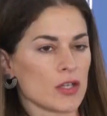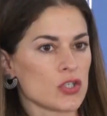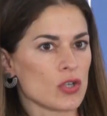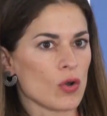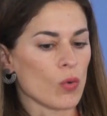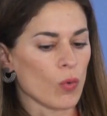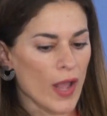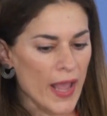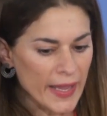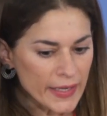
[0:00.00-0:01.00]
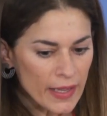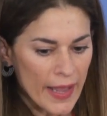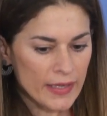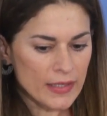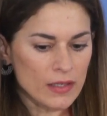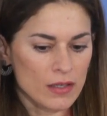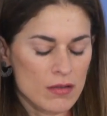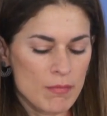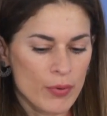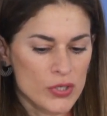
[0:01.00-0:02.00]
So any
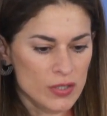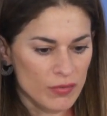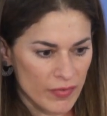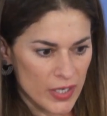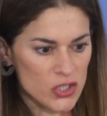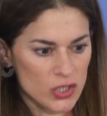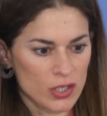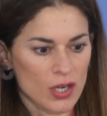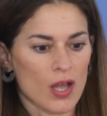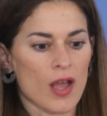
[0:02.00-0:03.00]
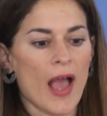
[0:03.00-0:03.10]
preservation